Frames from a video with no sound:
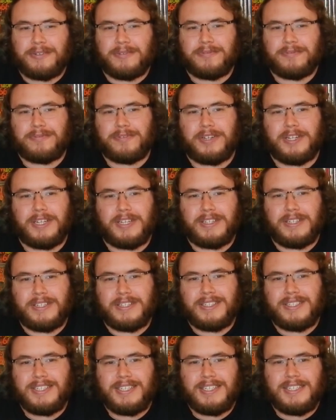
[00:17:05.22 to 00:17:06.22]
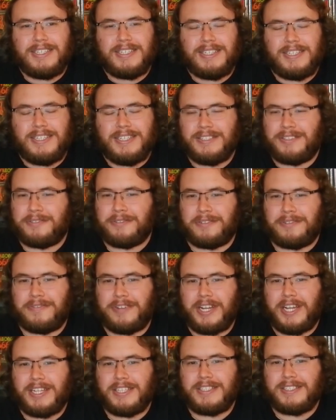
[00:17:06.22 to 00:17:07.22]
of in sort of
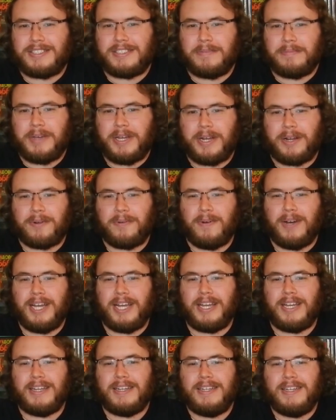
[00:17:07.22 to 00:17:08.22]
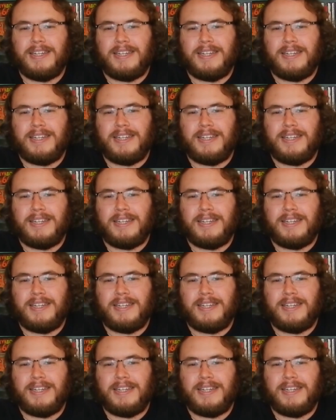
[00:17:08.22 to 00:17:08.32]
an anti-Semitic way,